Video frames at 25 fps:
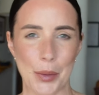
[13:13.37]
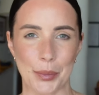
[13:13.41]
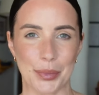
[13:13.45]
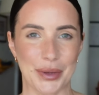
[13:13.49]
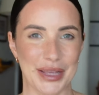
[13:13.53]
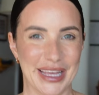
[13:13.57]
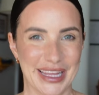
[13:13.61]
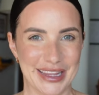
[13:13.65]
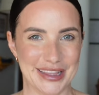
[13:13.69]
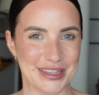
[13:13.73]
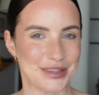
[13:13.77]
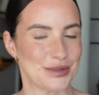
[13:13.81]

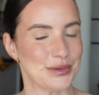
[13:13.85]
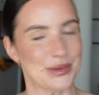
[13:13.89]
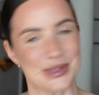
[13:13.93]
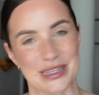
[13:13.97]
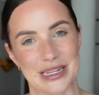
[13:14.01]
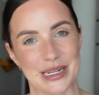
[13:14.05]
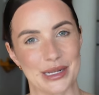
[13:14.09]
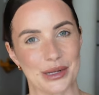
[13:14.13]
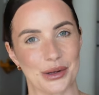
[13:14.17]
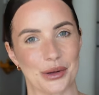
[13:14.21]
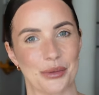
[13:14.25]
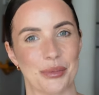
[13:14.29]
But yeah, this was
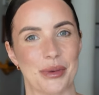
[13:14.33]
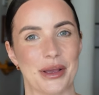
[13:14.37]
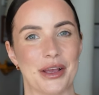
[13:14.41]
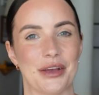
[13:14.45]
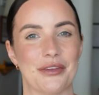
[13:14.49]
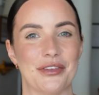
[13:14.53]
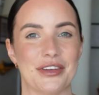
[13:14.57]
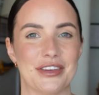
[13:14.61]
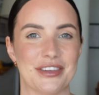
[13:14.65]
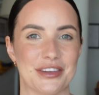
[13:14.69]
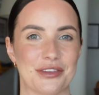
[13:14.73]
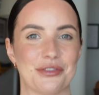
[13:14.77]
a little bit
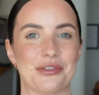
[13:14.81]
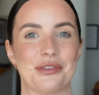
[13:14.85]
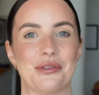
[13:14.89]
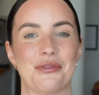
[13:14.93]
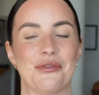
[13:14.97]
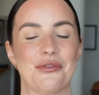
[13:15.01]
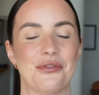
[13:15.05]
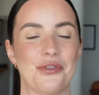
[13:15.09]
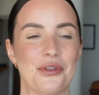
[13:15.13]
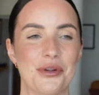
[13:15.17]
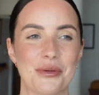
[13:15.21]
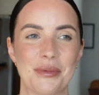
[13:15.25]
of a
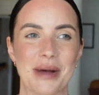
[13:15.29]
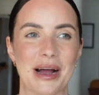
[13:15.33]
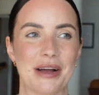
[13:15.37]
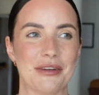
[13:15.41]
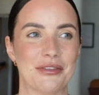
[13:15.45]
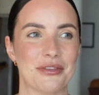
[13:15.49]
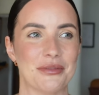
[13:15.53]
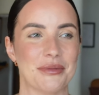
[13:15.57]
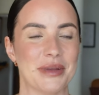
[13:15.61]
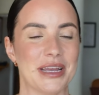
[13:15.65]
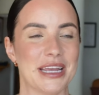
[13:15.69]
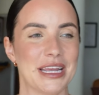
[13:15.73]
different
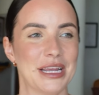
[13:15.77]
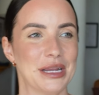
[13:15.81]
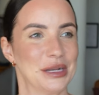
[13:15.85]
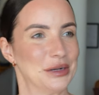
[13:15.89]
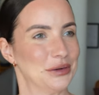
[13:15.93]
format for me.